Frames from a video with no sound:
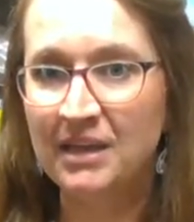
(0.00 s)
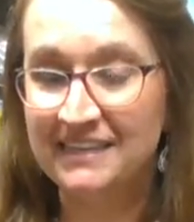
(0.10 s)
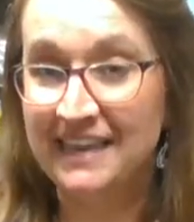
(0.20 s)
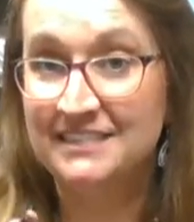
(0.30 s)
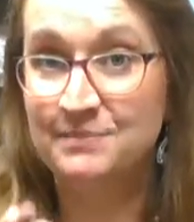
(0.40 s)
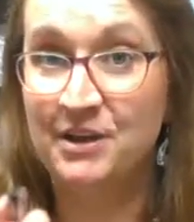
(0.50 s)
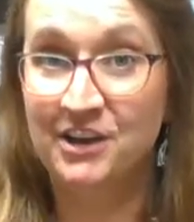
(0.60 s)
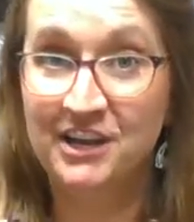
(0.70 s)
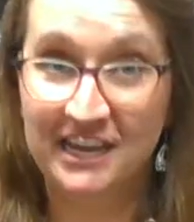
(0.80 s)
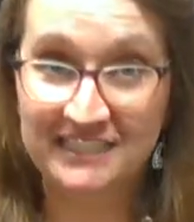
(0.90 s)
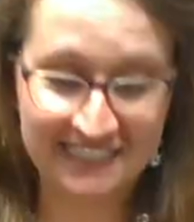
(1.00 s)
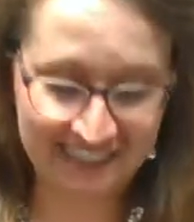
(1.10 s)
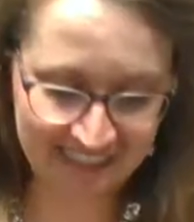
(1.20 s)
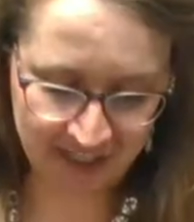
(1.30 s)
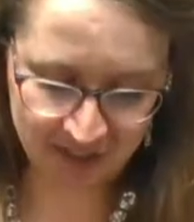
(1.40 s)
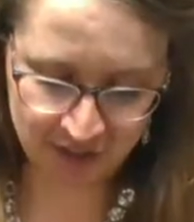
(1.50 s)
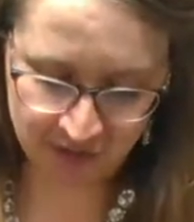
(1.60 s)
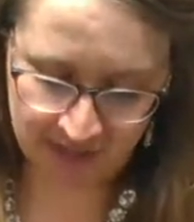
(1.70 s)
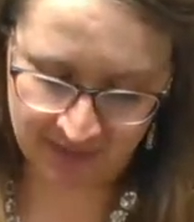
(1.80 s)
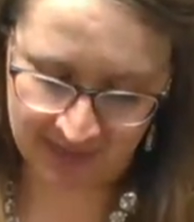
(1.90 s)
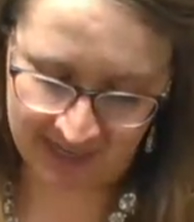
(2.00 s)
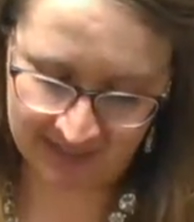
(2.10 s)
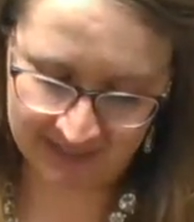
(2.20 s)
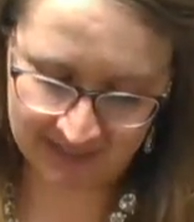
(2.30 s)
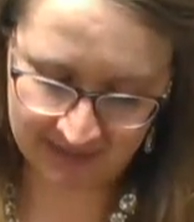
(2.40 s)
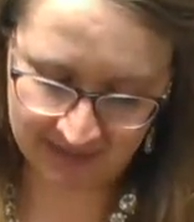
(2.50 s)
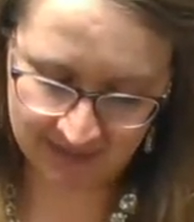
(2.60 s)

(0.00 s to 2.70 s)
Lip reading: Yes, Marion, I did get your two lemon heads.